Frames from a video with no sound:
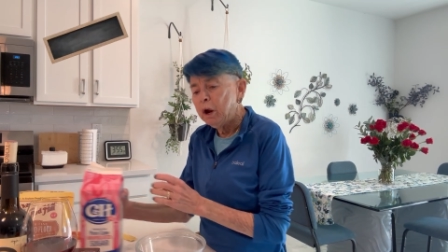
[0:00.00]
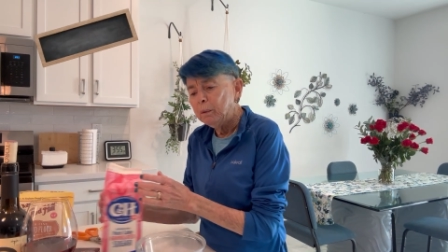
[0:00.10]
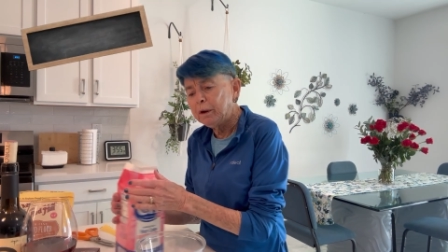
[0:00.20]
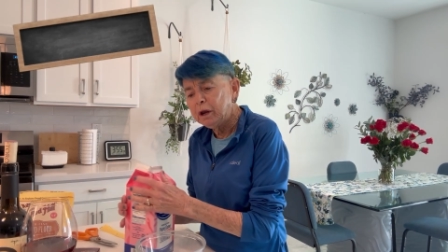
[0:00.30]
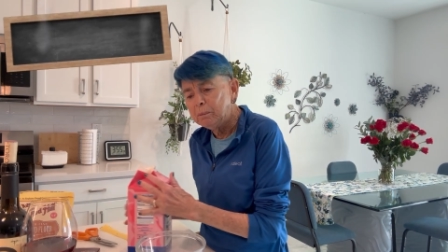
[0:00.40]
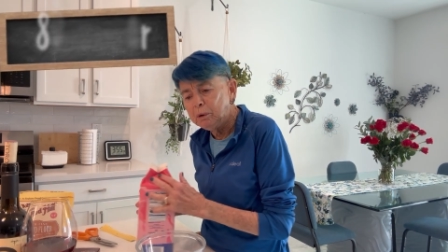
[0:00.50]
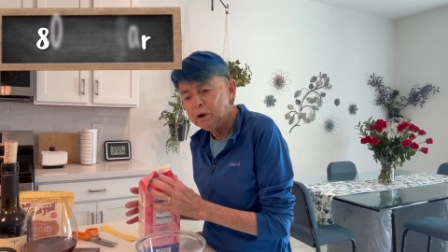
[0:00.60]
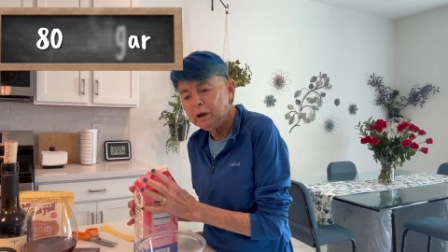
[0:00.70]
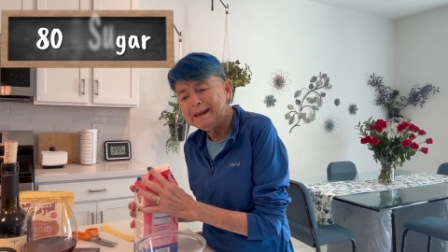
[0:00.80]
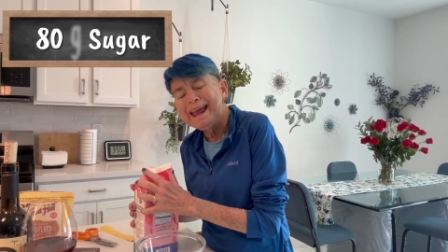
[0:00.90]
We're going to put
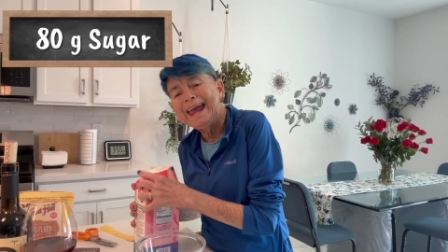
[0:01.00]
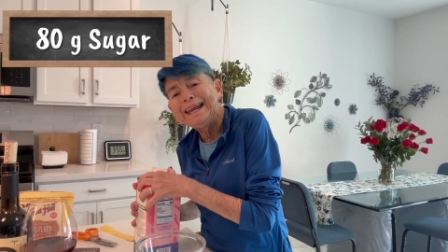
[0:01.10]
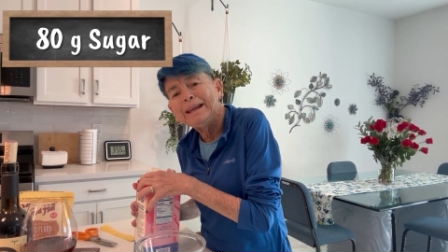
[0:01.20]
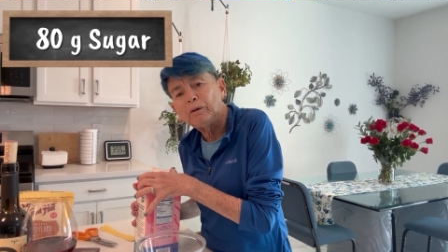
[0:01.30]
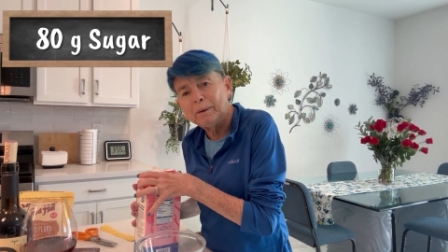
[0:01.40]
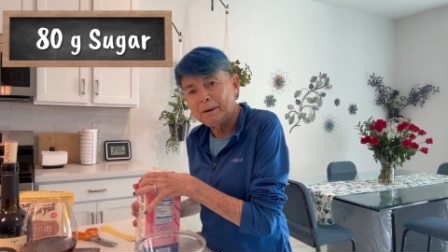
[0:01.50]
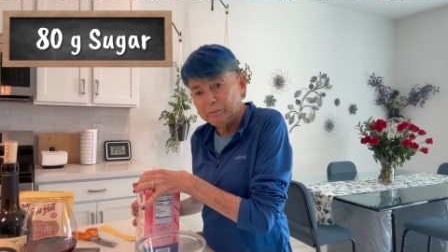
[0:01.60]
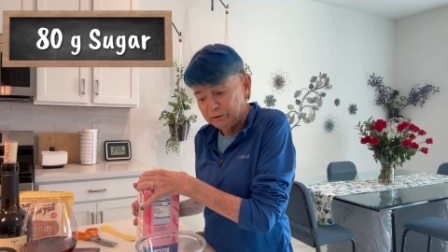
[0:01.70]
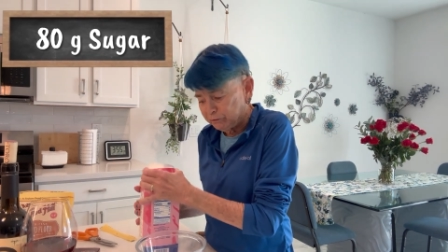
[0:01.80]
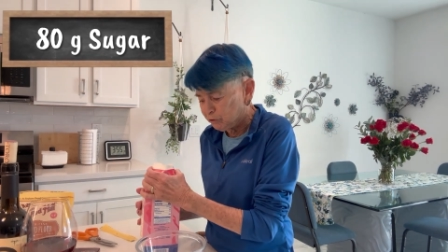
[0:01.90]
80
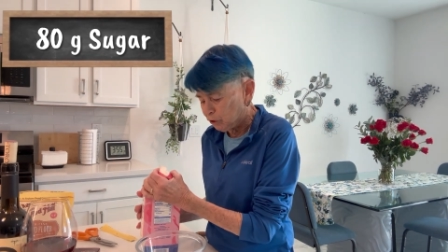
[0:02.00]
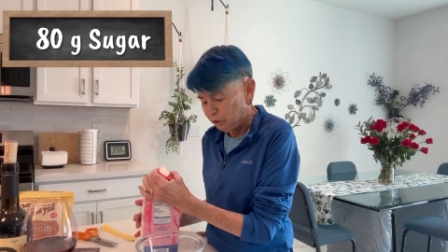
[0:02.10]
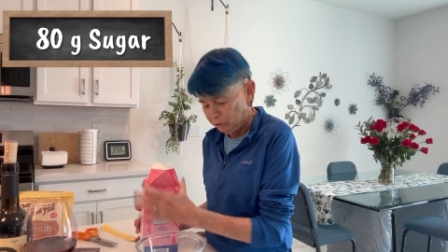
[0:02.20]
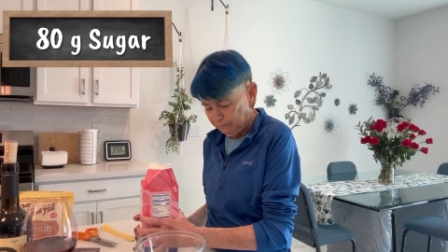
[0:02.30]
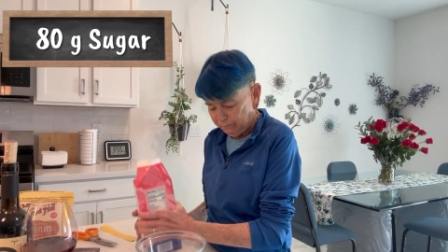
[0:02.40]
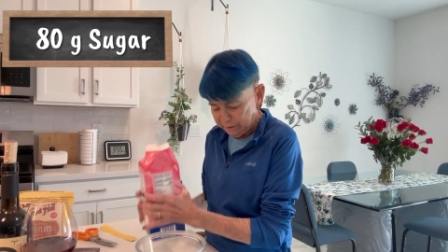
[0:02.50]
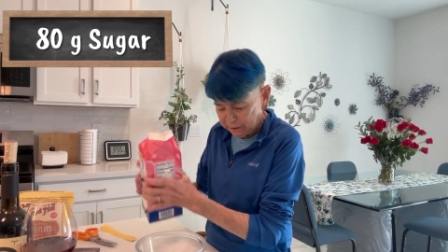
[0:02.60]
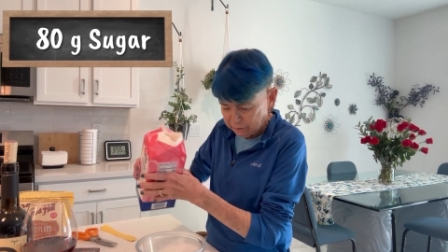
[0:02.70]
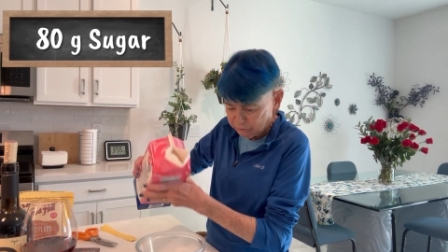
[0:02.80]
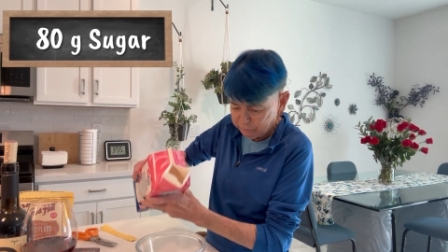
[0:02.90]
grams of sugar
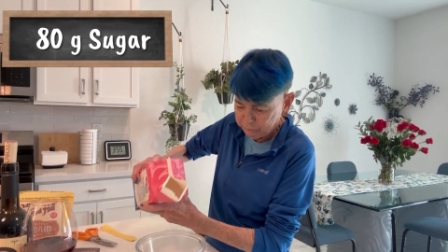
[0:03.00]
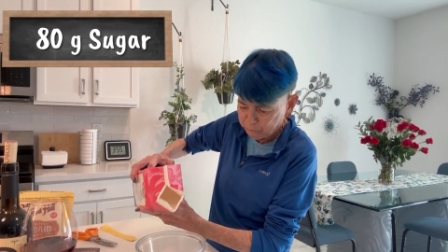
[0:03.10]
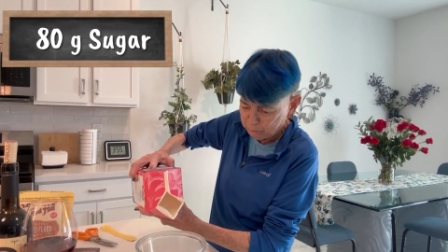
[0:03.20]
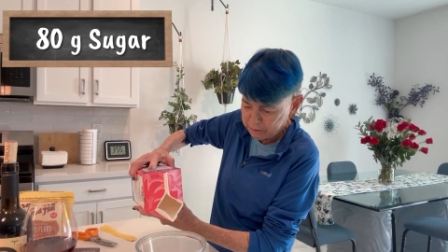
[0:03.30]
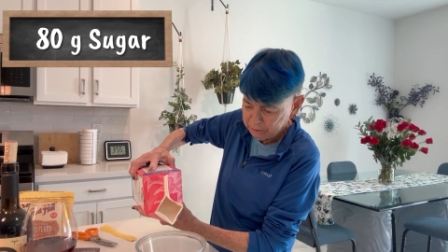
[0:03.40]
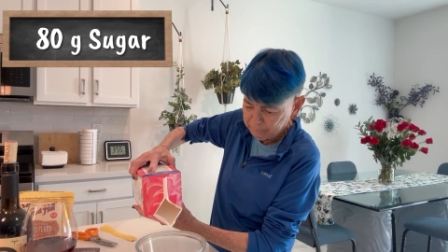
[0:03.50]
into this one.